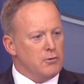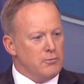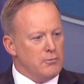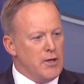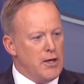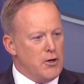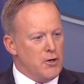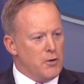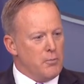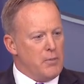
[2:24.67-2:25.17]

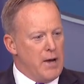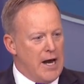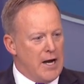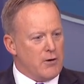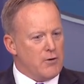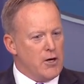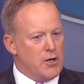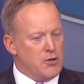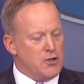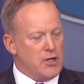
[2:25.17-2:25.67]
that your
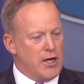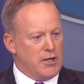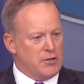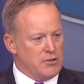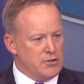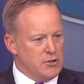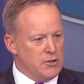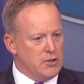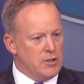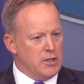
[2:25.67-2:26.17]
background check
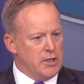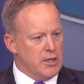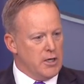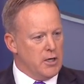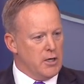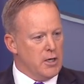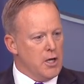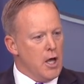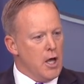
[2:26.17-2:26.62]
still cleared.